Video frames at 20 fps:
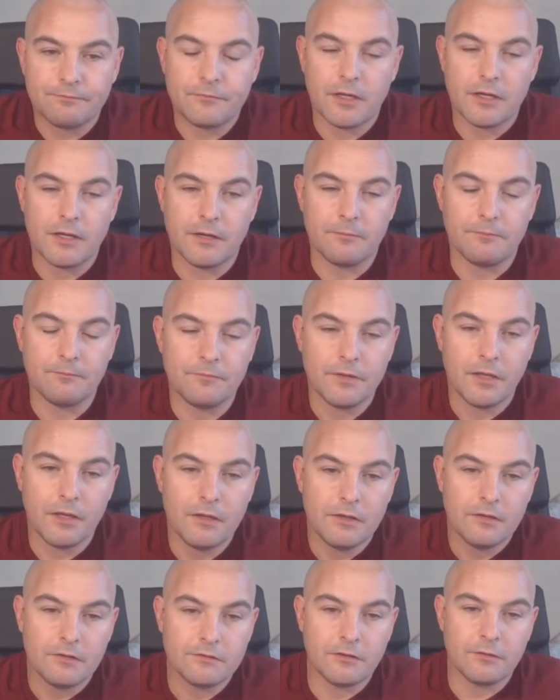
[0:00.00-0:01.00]

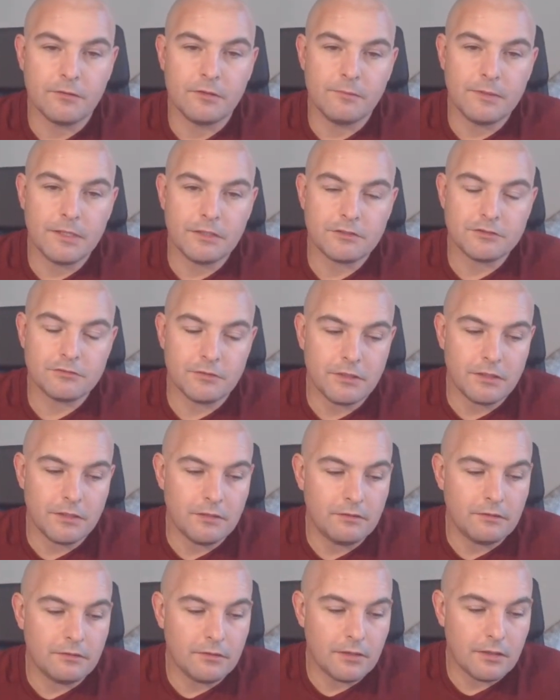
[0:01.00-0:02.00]
So in the
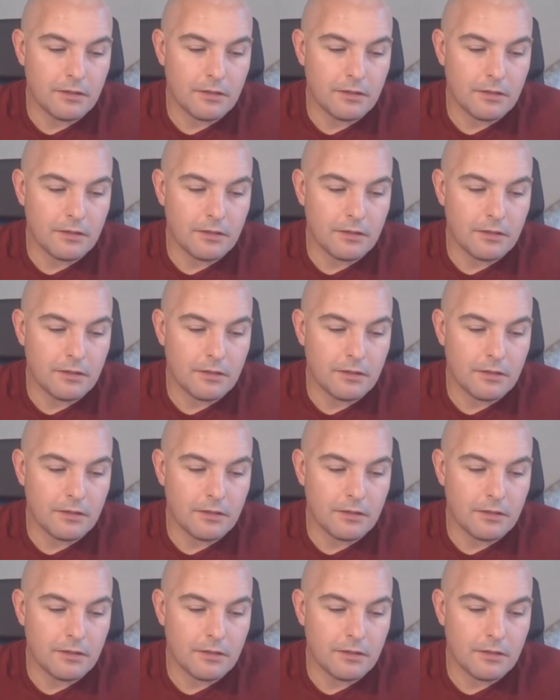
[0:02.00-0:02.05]
military,